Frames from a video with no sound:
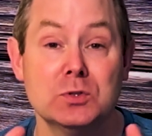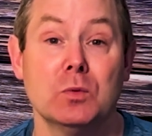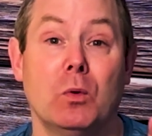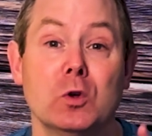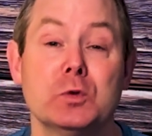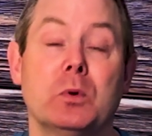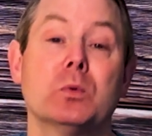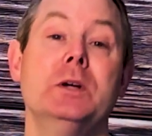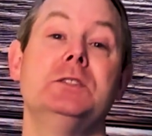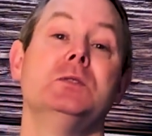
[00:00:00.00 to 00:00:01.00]
are multiple
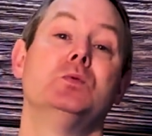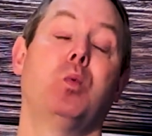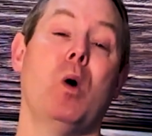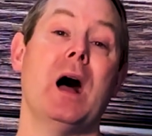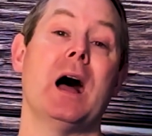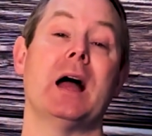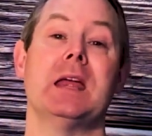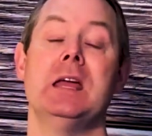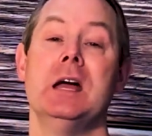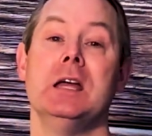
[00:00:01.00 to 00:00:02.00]
reasons why
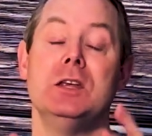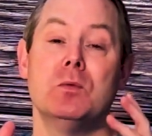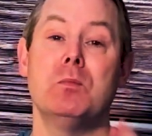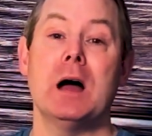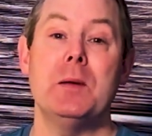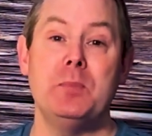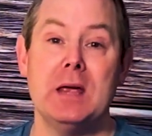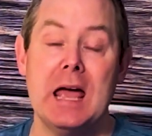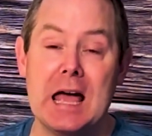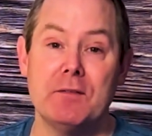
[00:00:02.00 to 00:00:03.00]
you might be
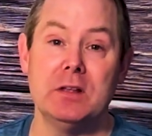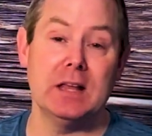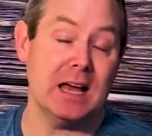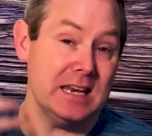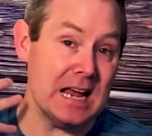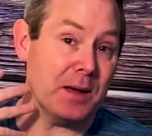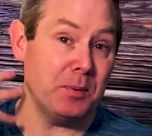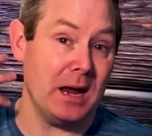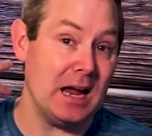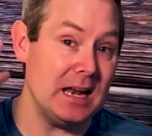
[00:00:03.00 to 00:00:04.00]
having that neck
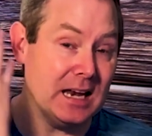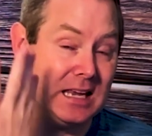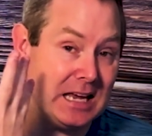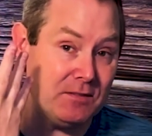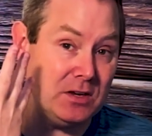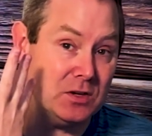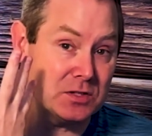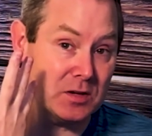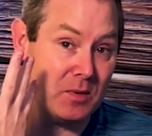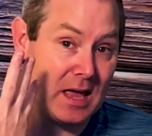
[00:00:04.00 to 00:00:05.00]
pain and giving you
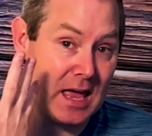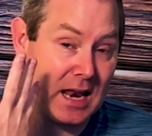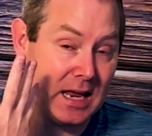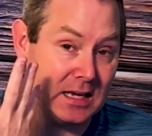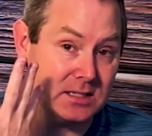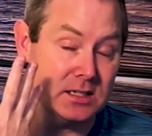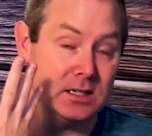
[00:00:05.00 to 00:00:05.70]
some headaches.